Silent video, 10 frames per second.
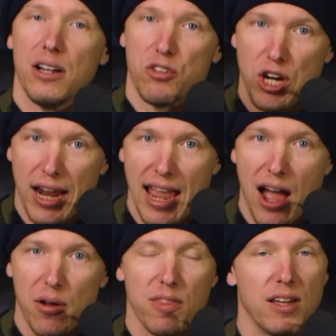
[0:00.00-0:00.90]
check
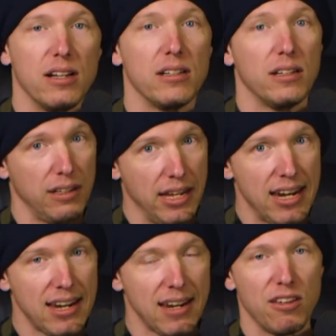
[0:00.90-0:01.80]
out the
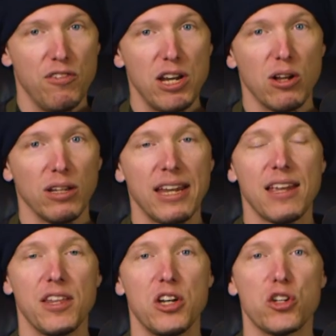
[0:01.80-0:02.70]
link, the video
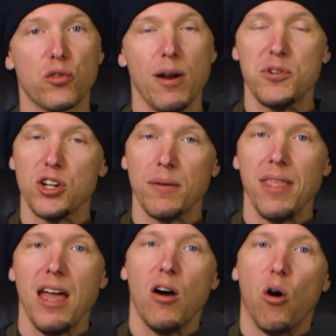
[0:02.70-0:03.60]
link in the
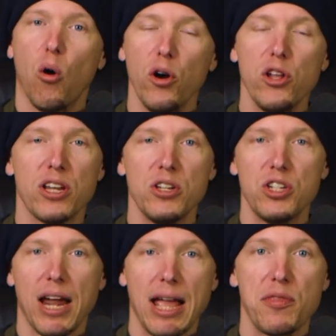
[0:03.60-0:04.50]
description, or you can
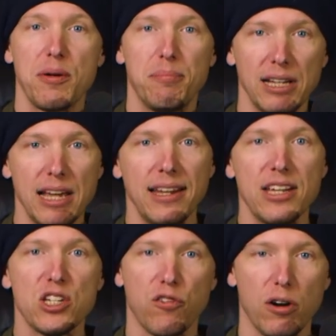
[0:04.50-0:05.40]
check out the
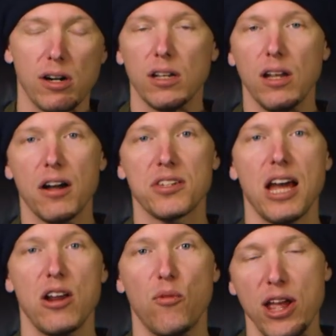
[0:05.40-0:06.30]
playlist for
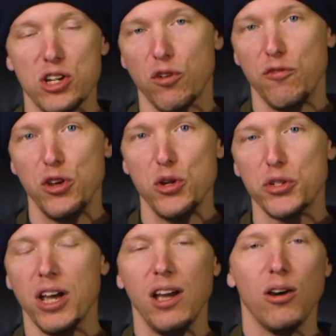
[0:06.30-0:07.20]
Lochside Ranch
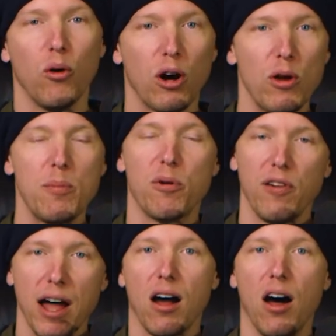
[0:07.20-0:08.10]
Reviews, where we
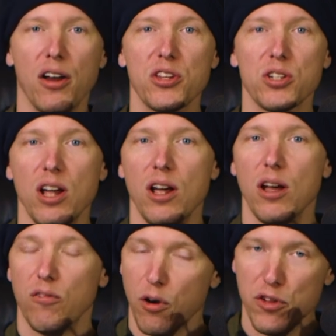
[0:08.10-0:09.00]
provide honest
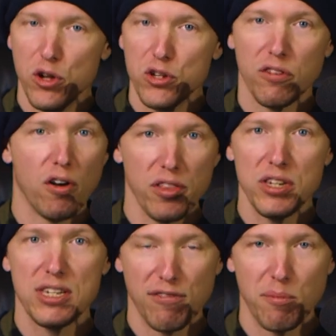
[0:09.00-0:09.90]
reviews of all
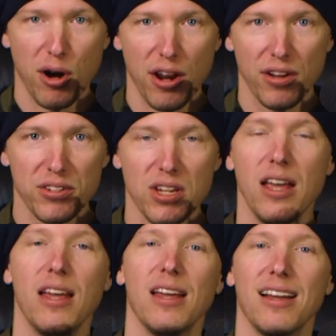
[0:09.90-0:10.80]
these different products.
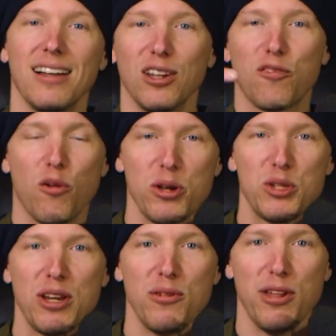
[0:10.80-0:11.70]
Look forward to
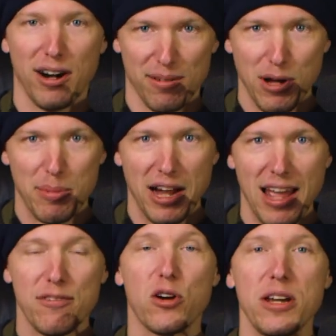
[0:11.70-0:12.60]
seeing you there. Bye-bye.
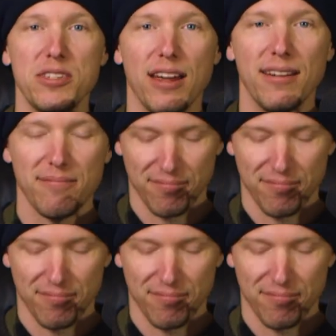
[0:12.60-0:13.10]
Have a great day.